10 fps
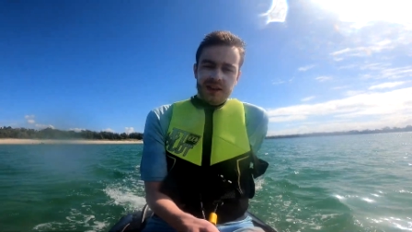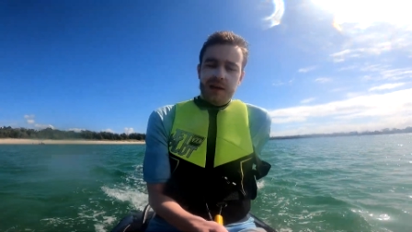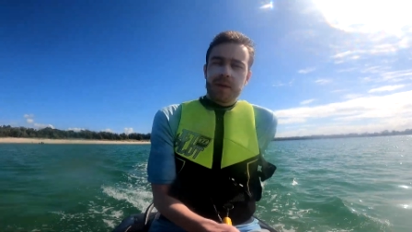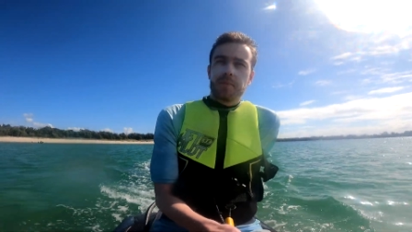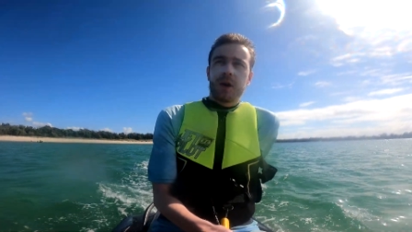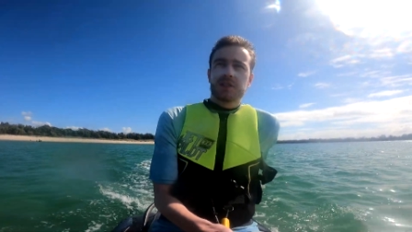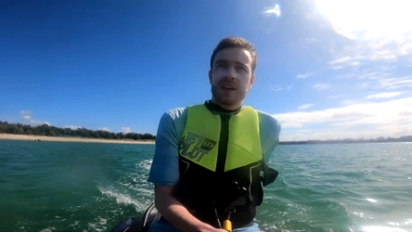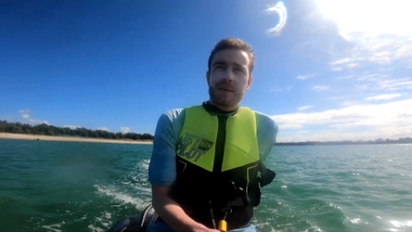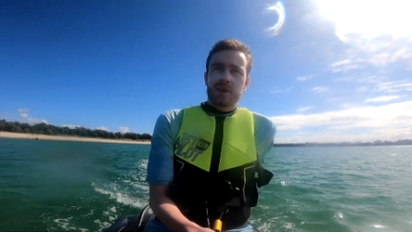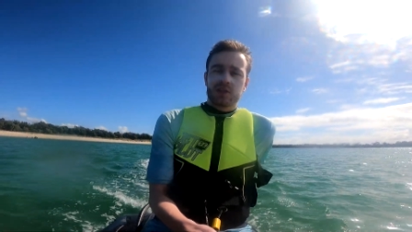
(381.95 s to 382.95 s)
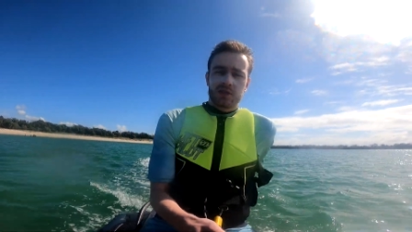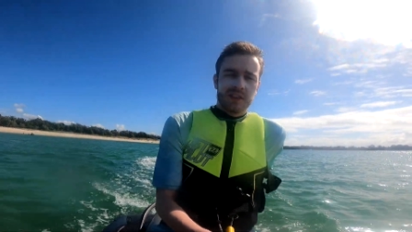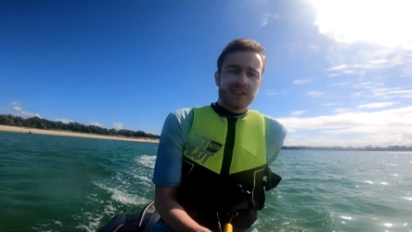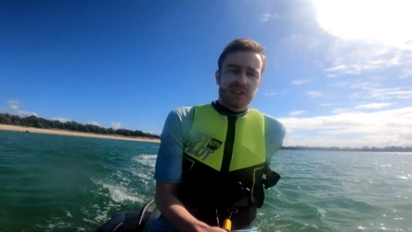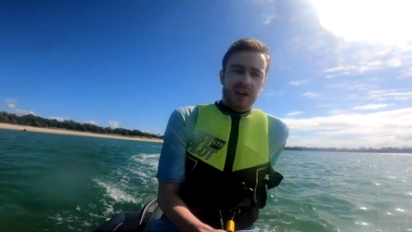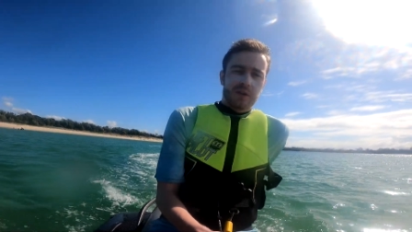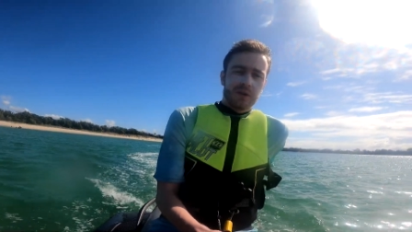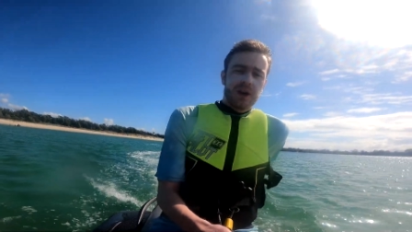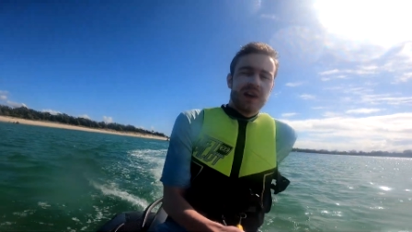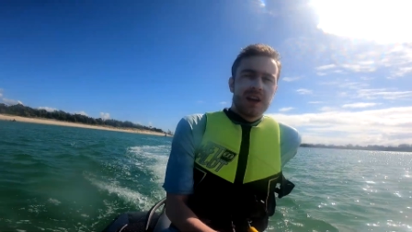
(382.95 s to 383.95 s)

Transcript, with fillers: reason I've been posting that much on this channel